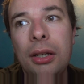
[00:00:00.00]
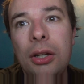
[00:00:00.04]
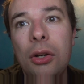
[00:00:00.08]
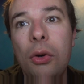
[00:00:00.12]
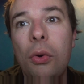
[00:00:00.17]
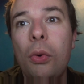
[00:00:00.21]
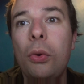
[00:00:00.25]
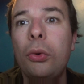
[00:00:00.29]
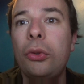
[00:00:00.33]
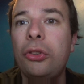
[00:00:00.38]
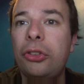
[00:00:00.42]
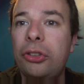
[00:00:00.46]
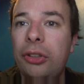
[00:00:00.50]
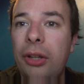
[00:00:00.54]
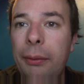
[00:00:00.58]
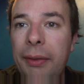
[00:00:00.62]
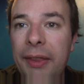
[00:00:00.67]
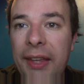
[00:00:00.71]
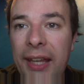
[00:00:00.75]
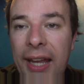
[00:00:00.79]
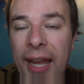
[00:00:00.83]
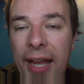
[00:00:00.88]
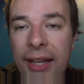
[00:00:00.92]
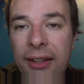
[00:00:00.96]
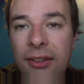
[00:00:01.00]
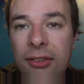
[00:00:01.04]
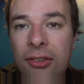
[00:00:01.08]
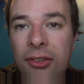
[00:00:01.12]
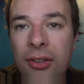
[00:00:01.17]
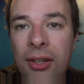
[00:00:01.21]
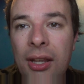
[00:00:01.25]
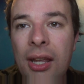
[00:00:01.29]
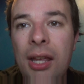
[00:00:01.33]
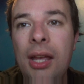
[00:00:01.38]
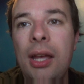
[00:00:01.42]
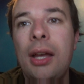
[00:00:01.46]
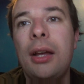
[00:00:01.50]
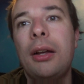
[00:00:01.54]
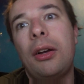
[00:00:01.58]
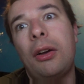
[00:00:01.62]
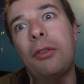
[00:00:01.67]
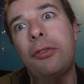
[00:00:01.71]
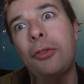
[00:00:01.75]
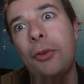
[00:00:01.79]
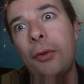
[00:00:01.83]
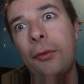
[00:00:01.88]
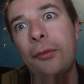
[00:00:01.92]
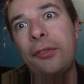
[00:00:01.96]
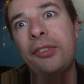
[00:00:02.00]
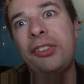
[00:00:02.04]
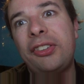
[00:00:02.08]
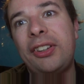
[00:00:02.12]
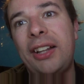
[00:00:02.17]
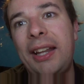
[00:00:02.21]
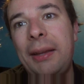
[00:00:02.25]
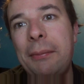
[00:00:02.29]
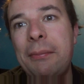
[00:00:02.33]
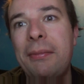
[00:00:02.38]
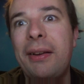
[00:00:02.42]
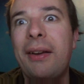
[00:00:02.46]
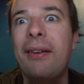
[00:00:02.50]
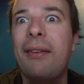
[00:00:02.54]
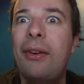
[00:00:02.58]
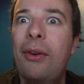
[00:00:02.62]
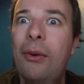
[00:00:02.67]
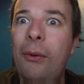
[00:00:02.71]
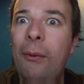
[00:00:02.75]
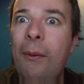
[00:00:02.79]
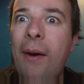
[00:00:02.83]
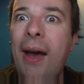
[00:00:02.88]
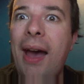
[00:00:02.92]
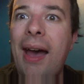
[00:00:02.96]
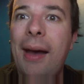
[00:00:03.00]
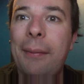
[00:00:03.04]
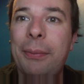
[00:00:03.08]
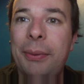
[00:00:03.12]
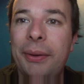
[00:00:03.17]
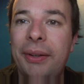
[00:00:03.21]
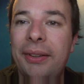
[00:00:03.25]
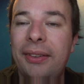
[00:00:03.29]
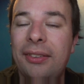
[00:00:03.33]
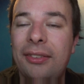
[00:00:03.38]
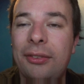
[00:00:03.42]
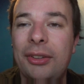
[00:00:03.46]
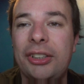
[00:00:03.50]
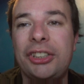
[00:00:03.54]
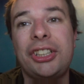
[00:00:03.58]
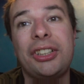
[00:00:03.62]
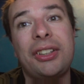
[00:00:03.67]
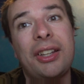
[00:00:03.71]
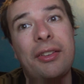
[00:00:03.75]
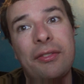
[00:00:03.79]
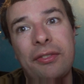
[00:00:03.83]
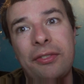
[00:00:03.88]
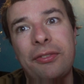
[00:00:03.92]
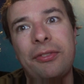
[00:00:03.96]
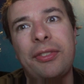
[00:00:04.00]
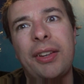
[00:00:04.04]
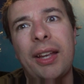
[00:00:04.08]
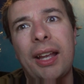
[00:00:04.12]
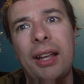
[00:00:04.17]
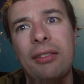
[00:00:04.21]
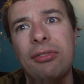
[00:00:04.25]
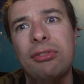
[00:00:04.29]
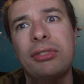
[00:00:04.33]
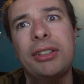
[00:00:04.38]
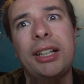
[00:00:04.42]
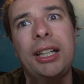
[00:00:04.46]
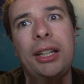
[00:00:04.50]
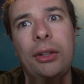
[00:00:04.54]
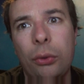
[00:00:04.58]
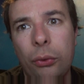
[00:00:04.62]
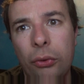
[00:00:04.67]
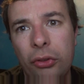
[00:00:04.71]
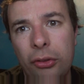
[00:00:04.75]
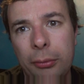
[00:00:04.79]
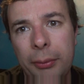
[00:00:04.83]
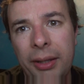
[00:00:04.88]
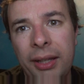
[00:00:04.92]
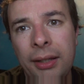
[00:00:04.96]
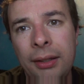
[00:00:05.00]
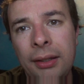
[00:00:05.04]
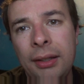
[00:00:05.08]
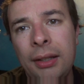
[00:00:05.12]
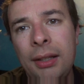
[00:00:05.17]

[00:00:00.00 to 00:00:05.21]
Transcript: Also at the end, obviously miracle happens, which is another thing that really annoys me.